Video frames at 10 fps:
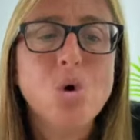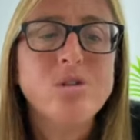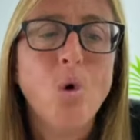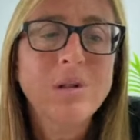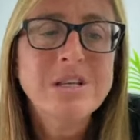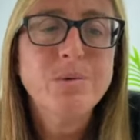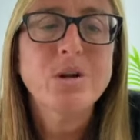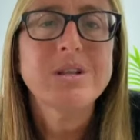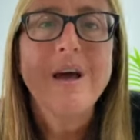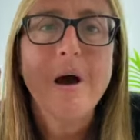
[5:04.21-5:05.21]
the Holy
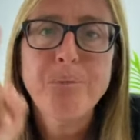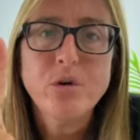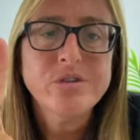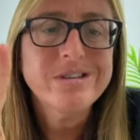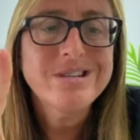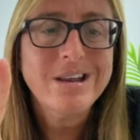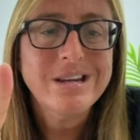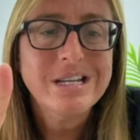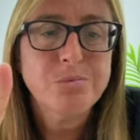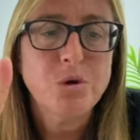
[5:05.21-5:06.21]
Spirit, a person, not an
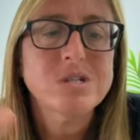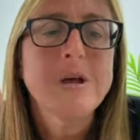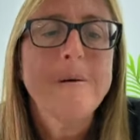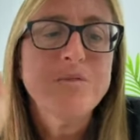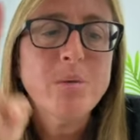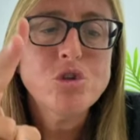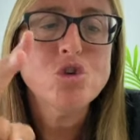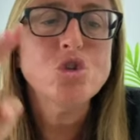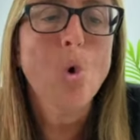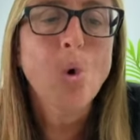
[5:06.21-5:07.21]
experience. Number
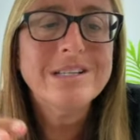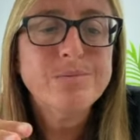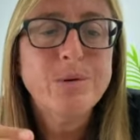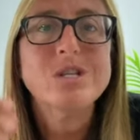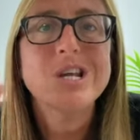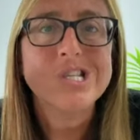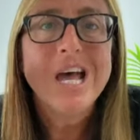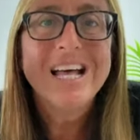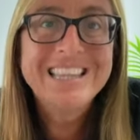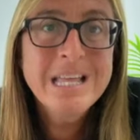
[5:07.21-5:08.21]
two, the Holy Spirit is
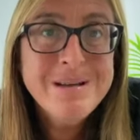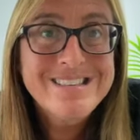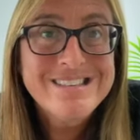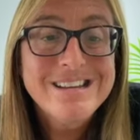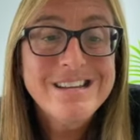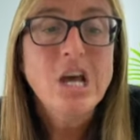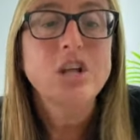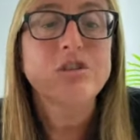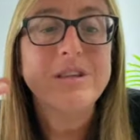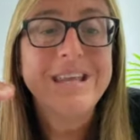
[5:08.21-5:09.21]
limited
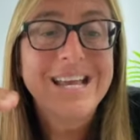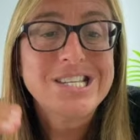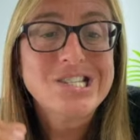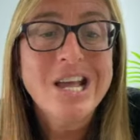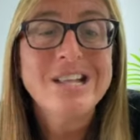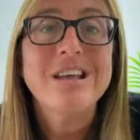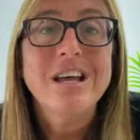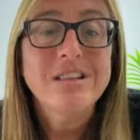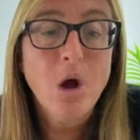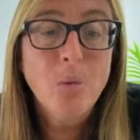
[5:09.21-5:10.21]
to the extent
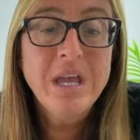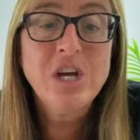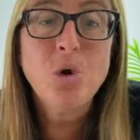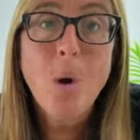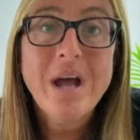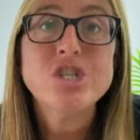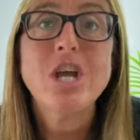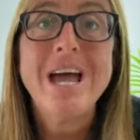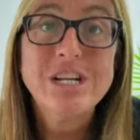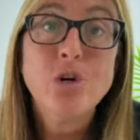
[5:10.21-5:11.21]
that we quench
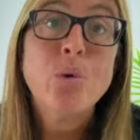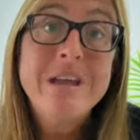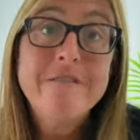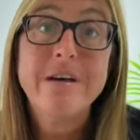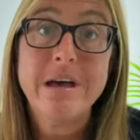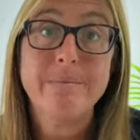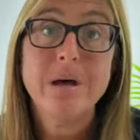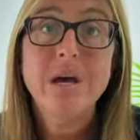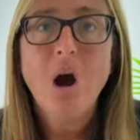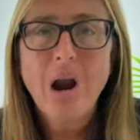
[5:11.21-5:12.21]
and grieve him.
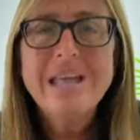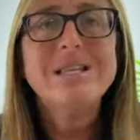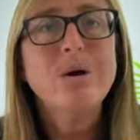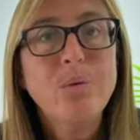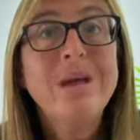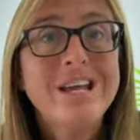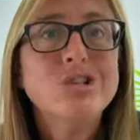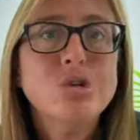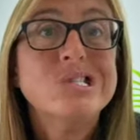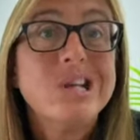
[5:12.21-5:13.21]
All right? We can
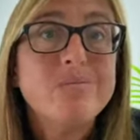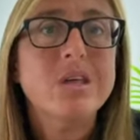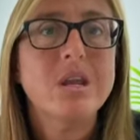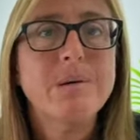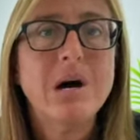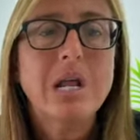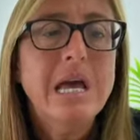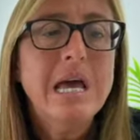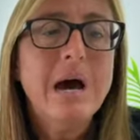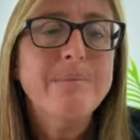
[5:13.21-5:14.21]
do something
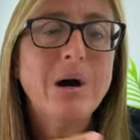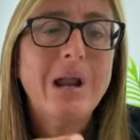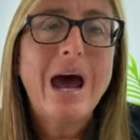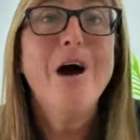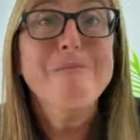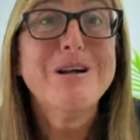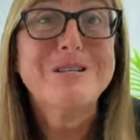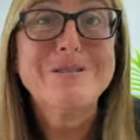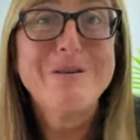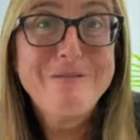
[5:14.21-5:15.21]
about how
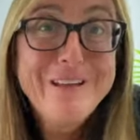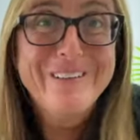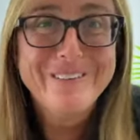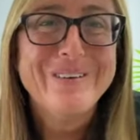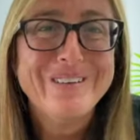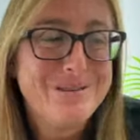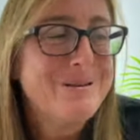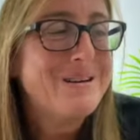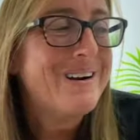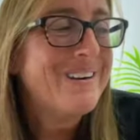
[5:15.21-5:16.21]
much we feel the Holy
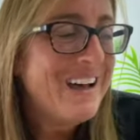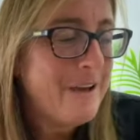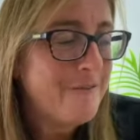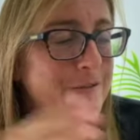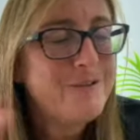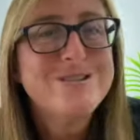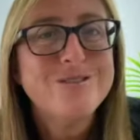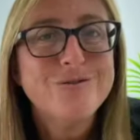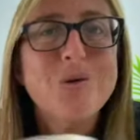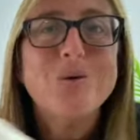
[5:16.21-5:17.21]
Spirit in our life.
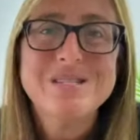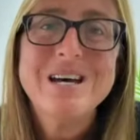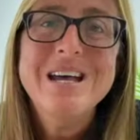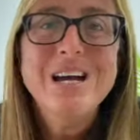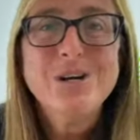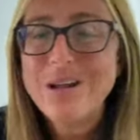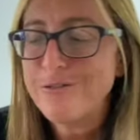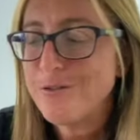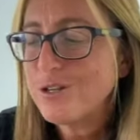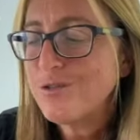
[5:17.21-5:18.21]
Ephesians 4 is a great
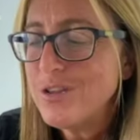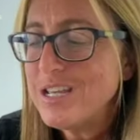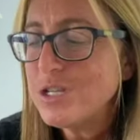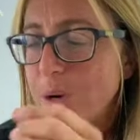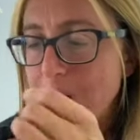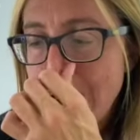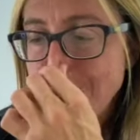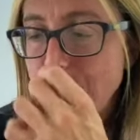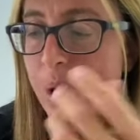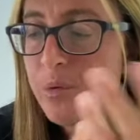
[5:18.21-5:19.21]
verse for this, where
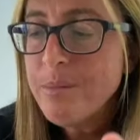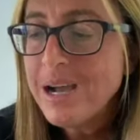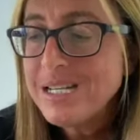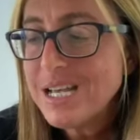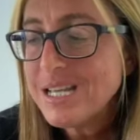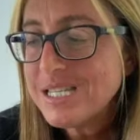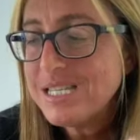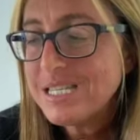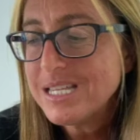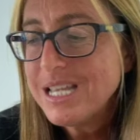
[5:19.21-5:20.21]
Paul reminds us, he
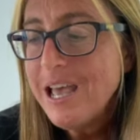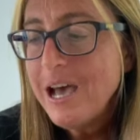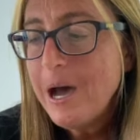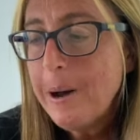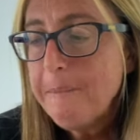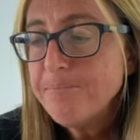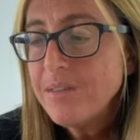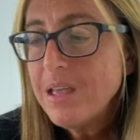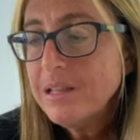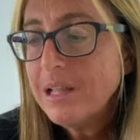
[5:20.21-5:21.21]
says,
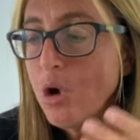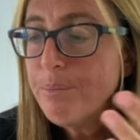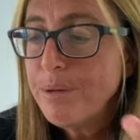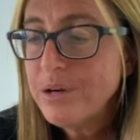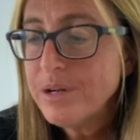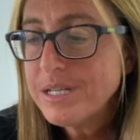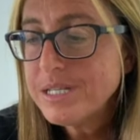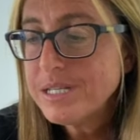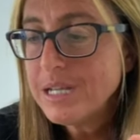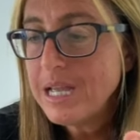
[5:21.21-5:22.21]
let all
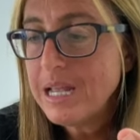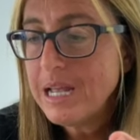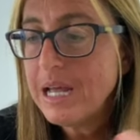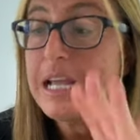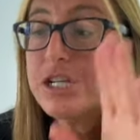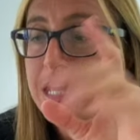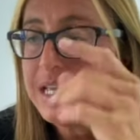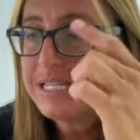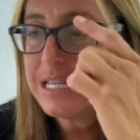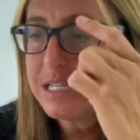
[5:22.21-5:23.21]
bitterness, he
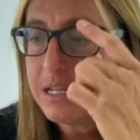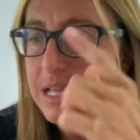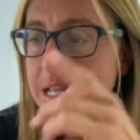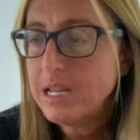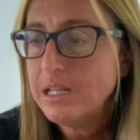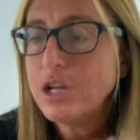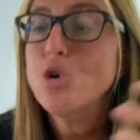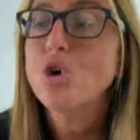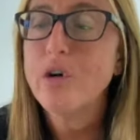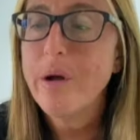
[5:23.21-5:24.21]
says, let
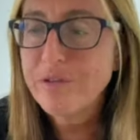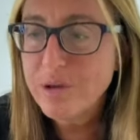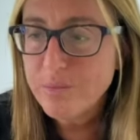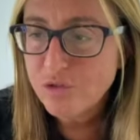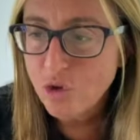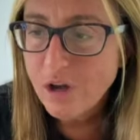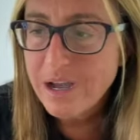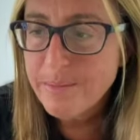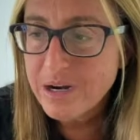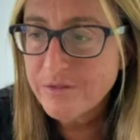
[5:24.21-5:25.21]
no corrupt talk
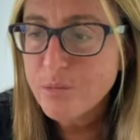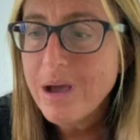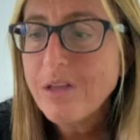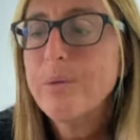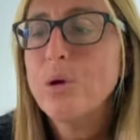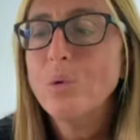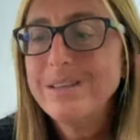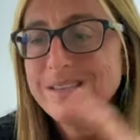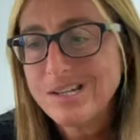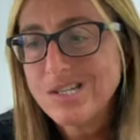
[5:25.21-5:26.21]
come out of your mouth, but
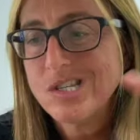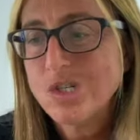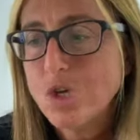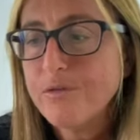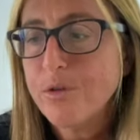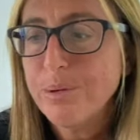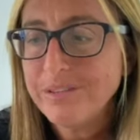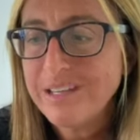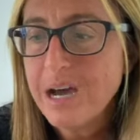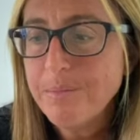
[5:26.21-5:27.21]
only such as is good for
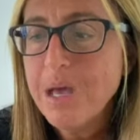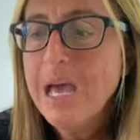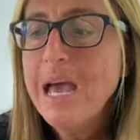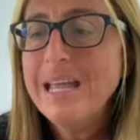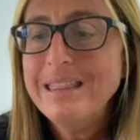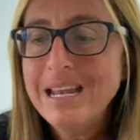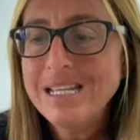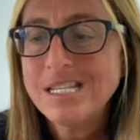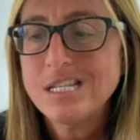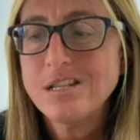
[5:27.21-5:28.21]
building up. And then
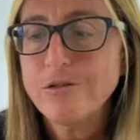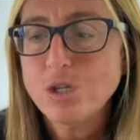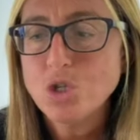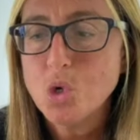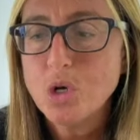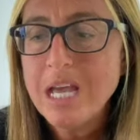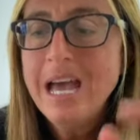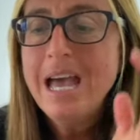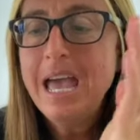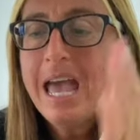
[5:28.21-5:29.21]
he says in verse 30,
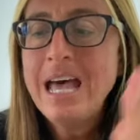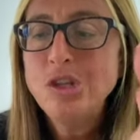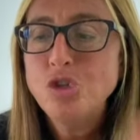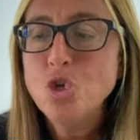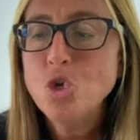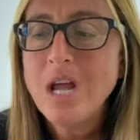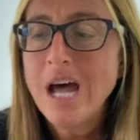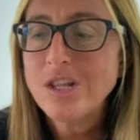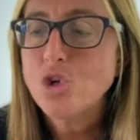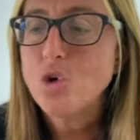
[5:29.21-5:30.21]
and do
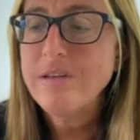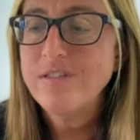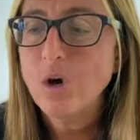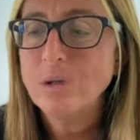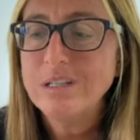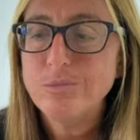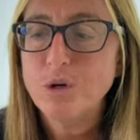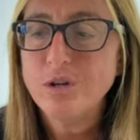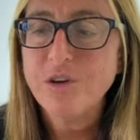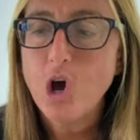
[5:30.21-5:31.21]
not grieve the Holy
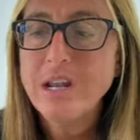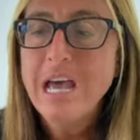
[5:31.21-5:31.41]
Spirit of God,